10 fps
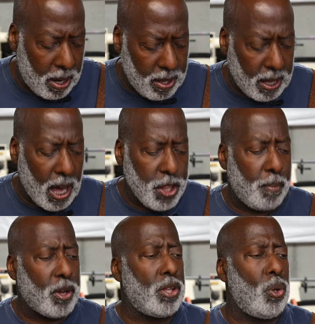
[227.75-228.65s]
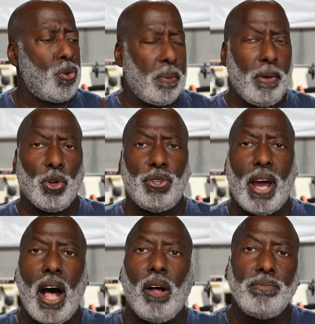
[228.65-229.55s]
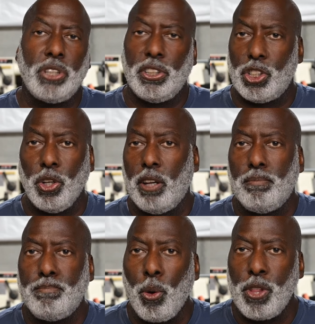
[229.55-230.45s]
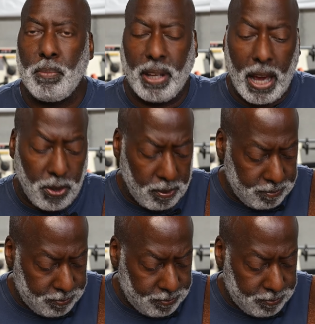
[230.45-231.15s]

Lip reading: in the other I'm going to use a Miller dowel. So you can just look at both of them together.